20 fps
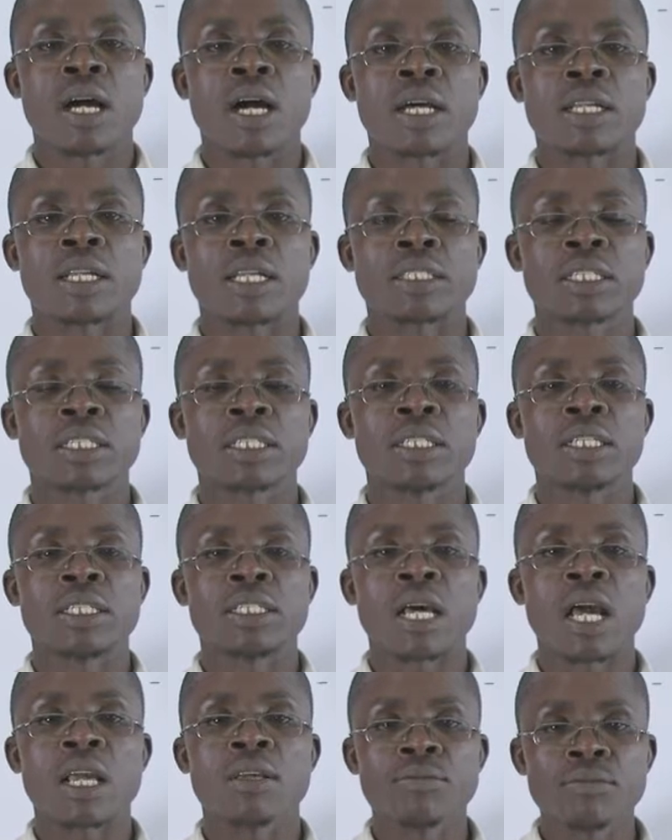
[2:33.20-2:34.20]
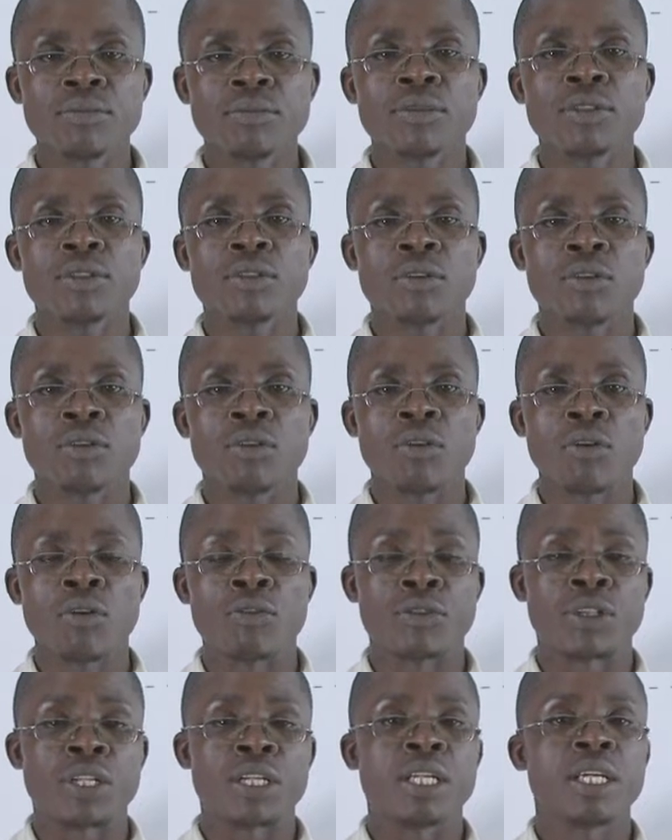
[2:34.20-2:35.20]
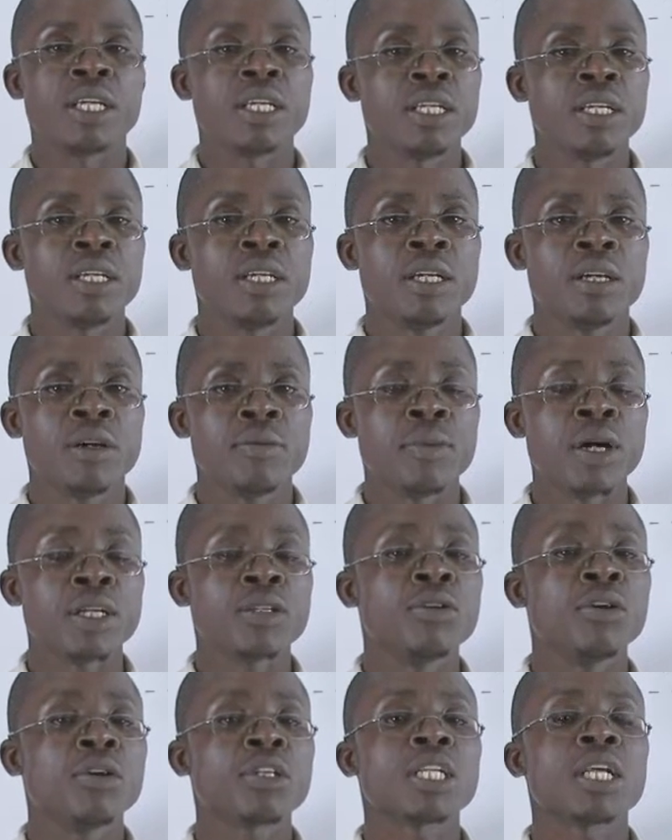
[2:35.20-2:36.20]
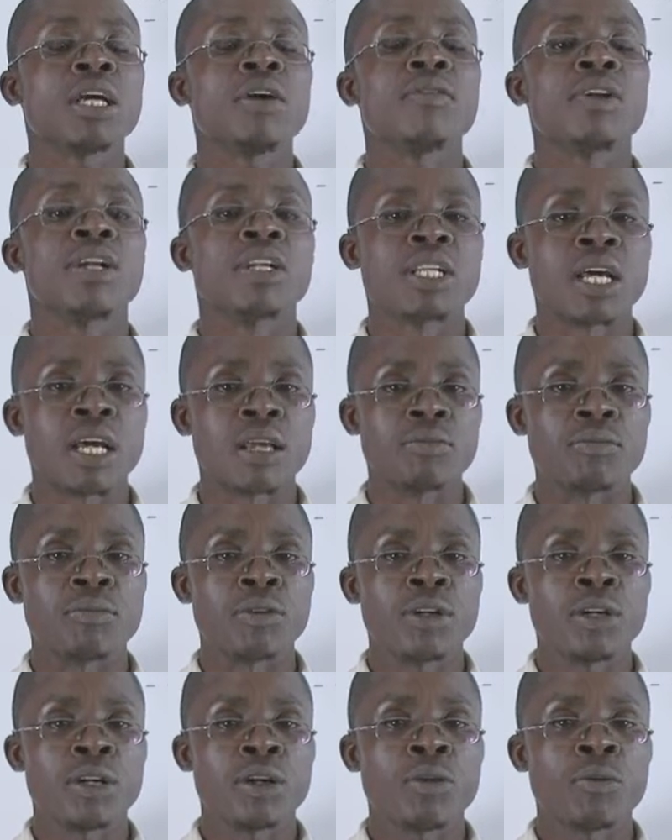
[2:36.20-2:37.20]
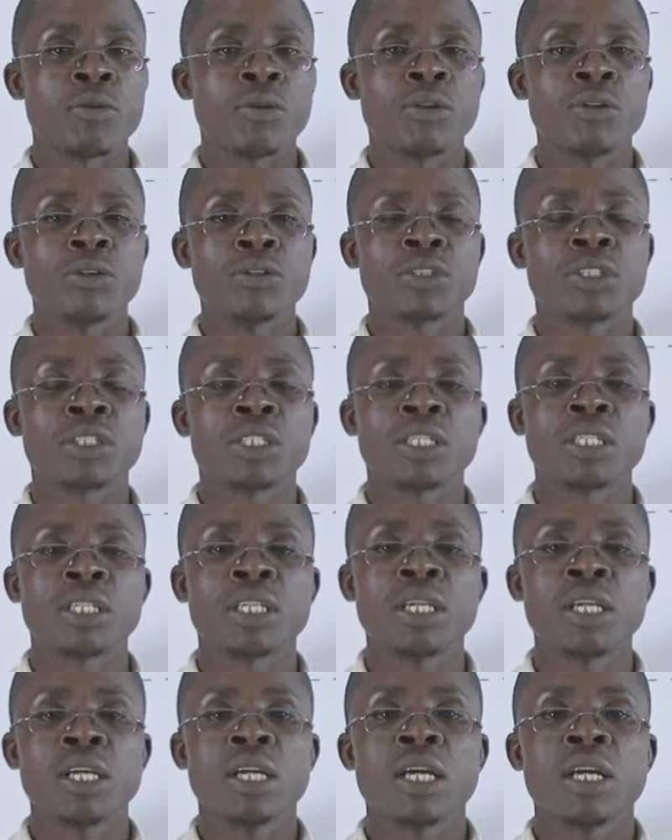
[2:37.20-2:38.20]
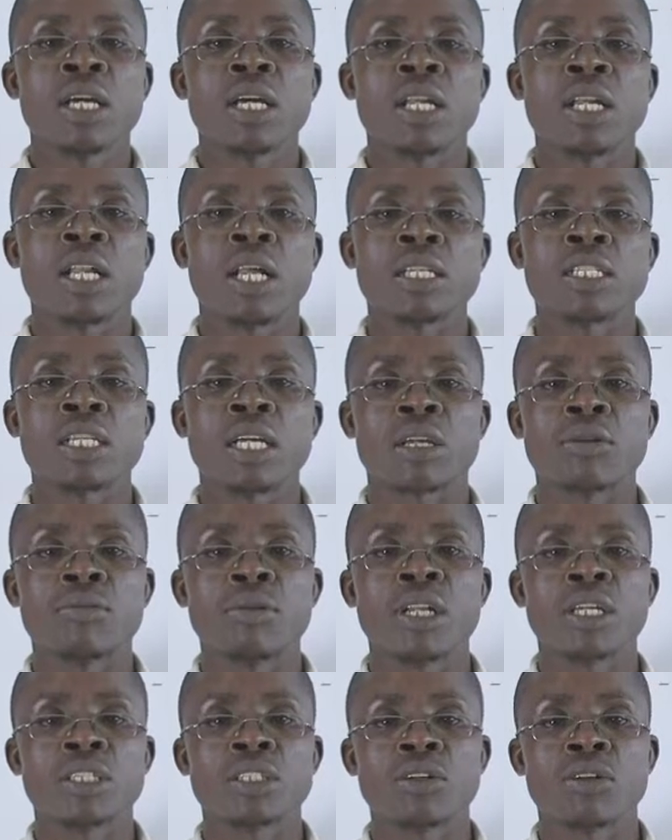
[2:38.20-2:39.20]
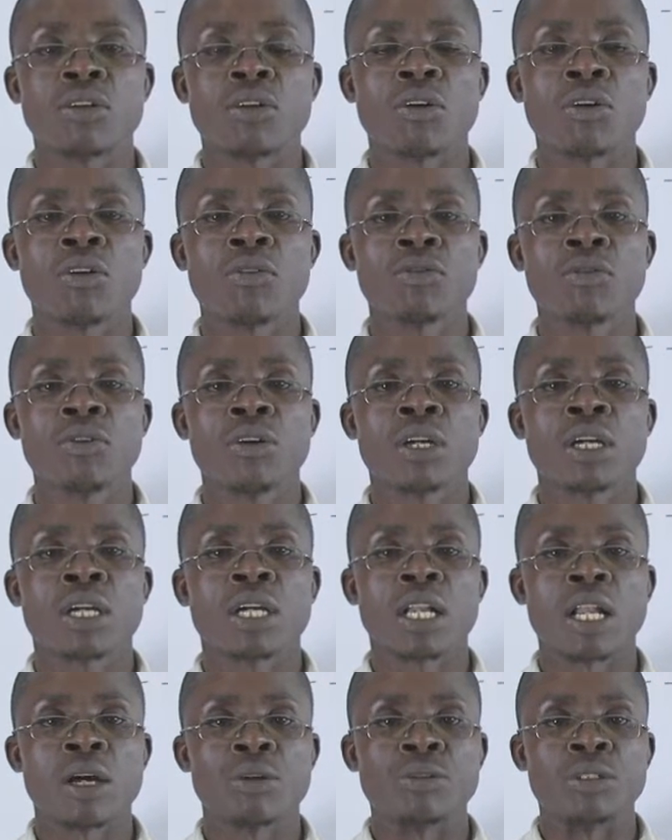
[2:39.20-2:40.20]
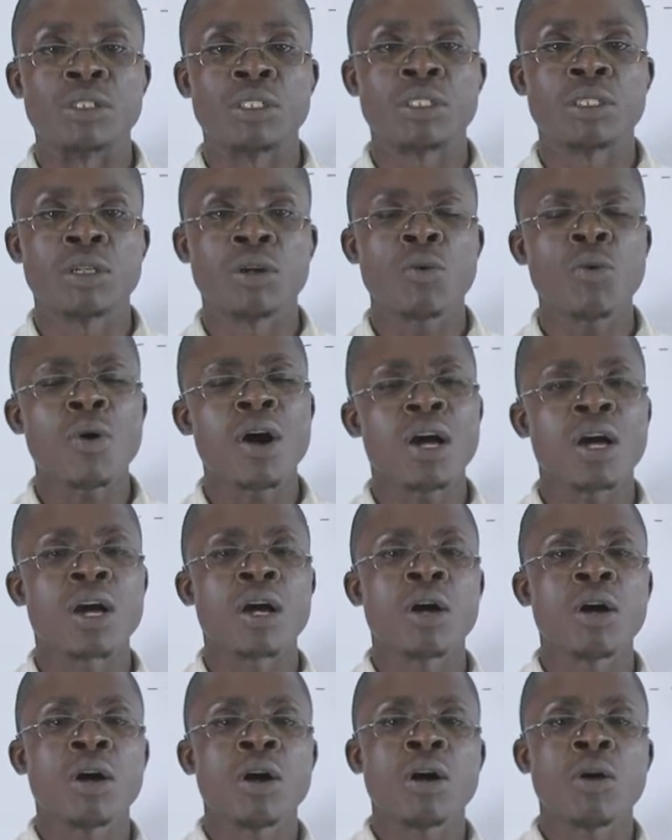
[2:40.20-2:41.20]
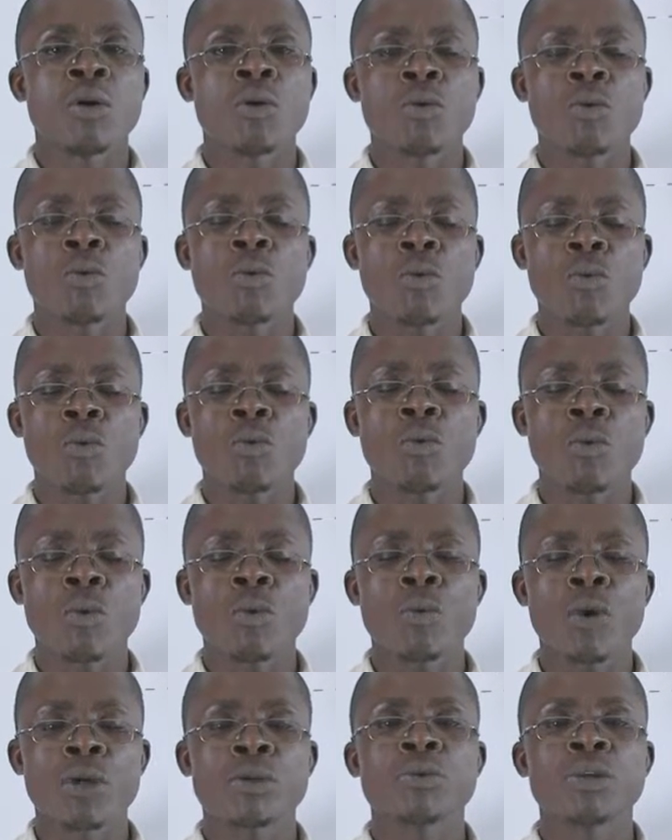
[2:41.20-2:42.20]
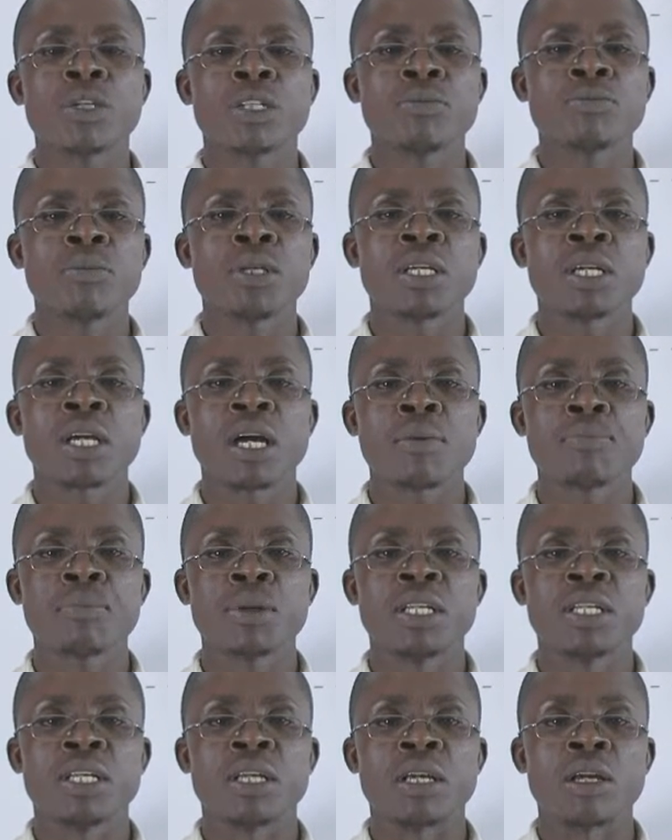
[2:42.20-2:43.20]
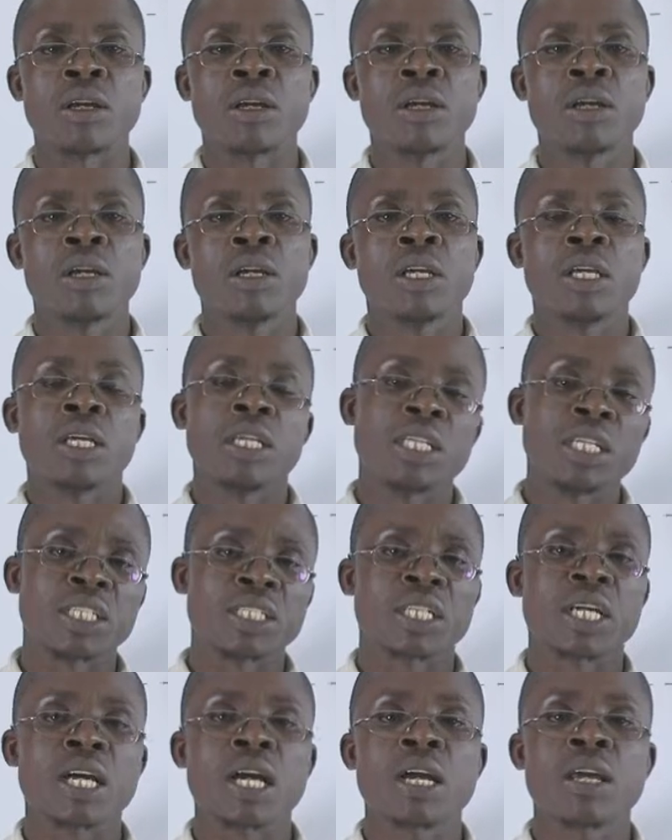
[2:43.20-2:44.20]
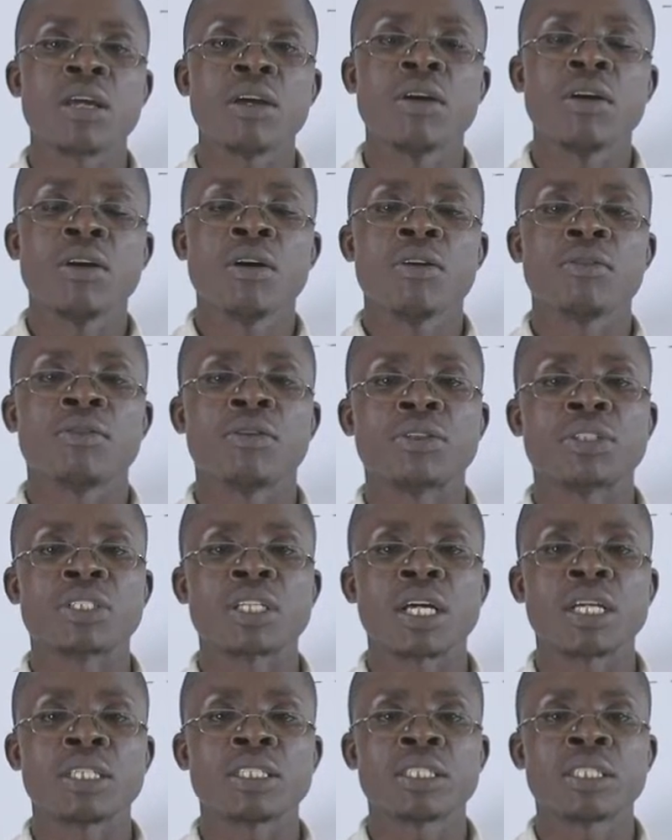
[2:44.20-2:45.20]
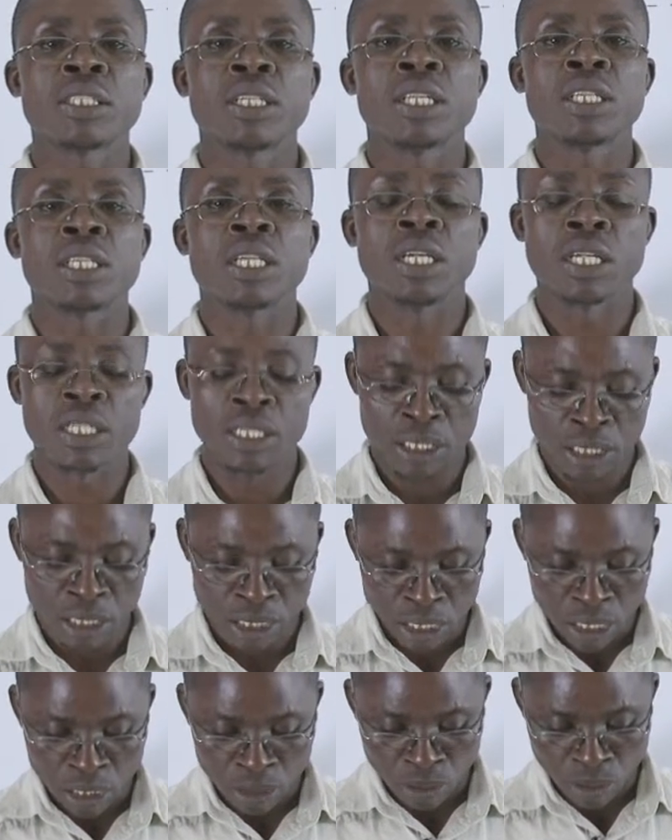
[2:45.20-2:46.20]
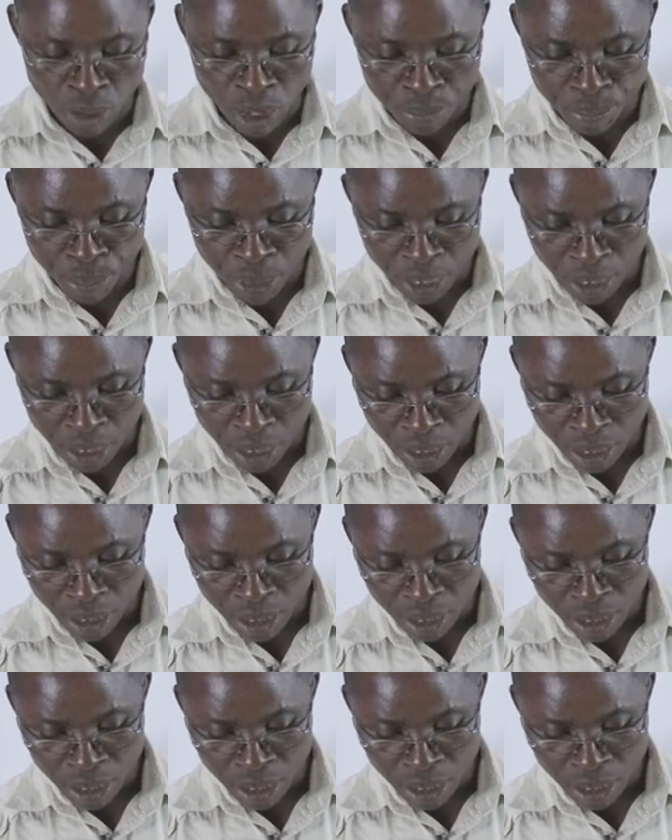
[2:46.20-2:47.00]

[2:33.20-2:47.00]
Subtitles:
at a certain time of the day, but not every time will you see large accumulation of clouds. What will be happening in the sky for such things to happen?